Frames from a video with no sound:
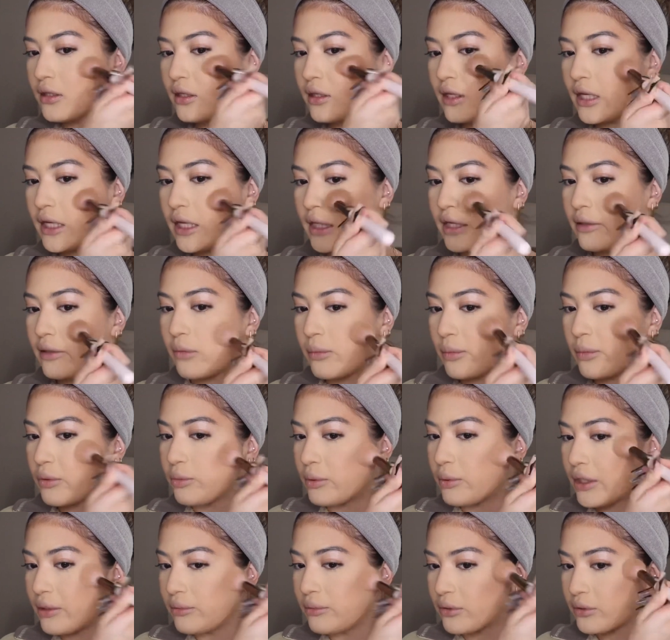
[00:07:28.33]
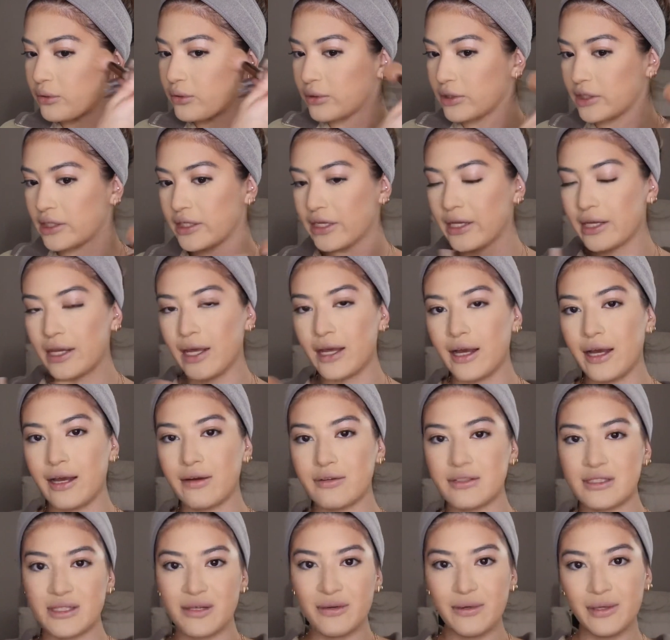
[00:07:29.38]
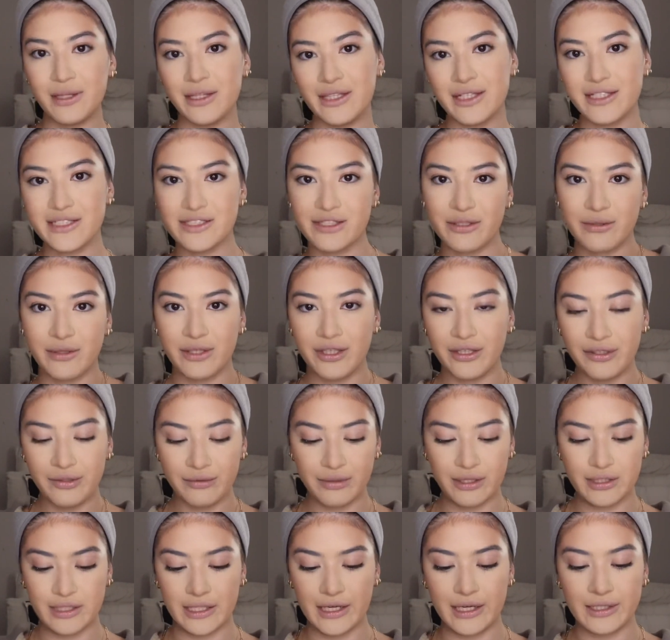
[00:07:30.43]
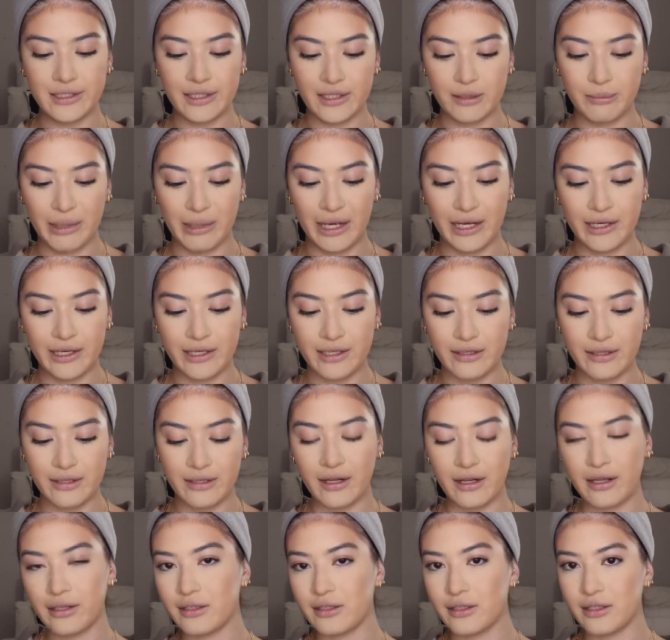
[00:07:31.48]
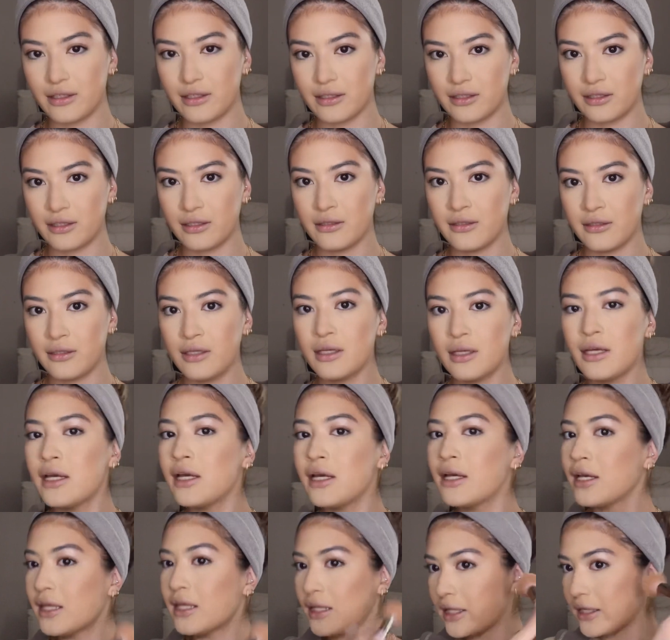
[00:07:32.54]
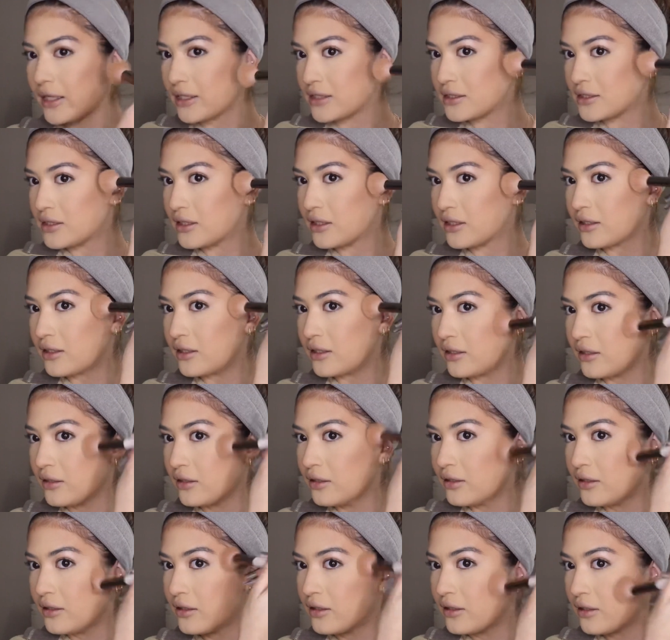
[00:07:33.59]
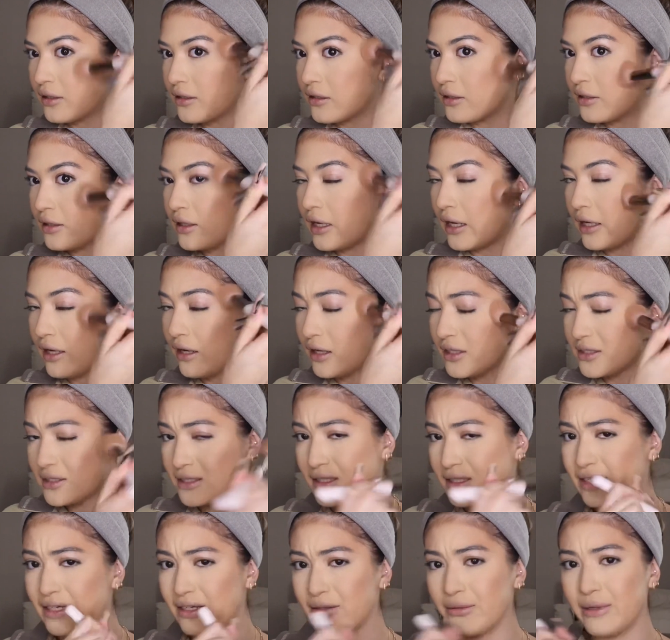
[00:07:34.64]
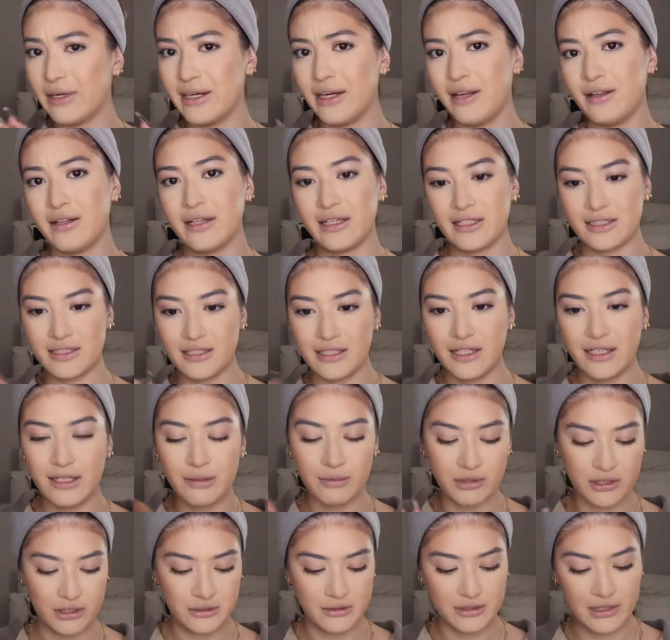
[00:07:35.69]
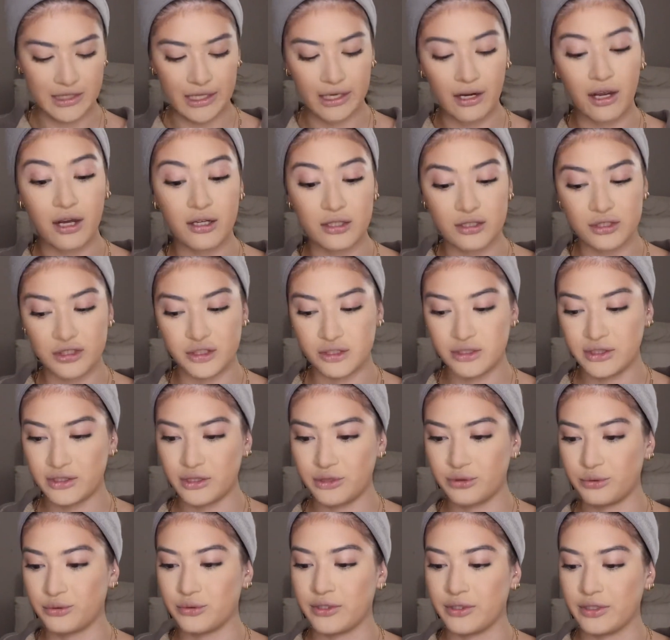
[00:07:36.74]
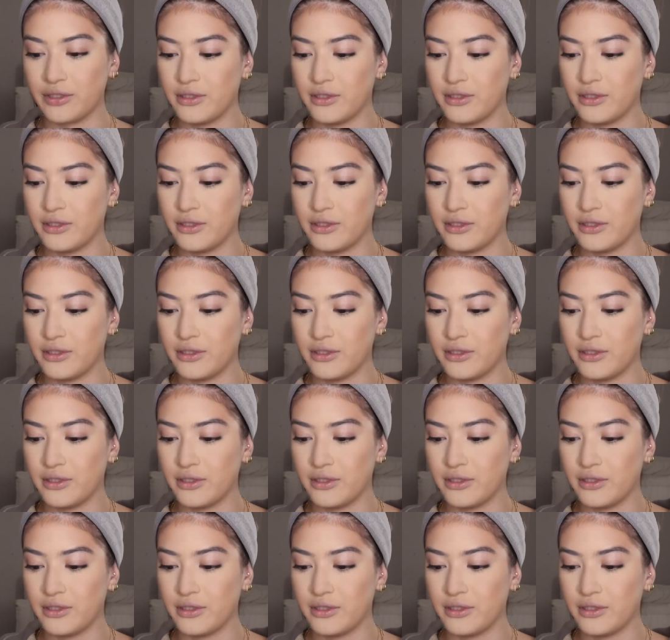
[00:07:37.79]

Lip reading: And I remember when I recorded it, I was like, oh, it looks so cute. And then I looked back at it and I looked like Snicky. And not Snicky right now, like Snicky when she was like on Jersey Shore.